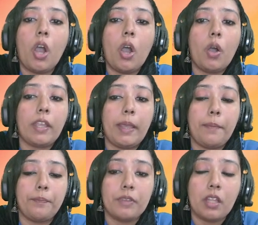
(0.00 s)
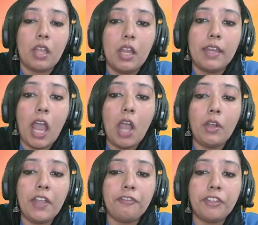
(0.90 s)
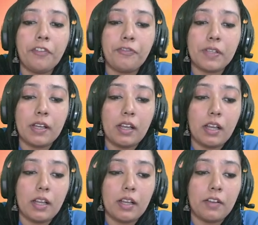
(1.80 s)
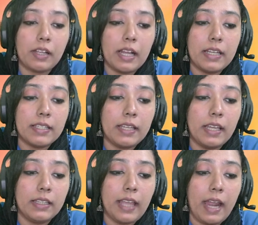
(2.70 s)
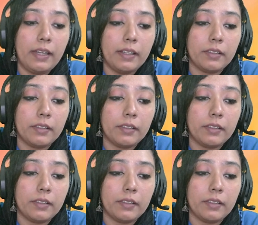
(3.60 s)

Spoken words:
Okay. Now, if the consider that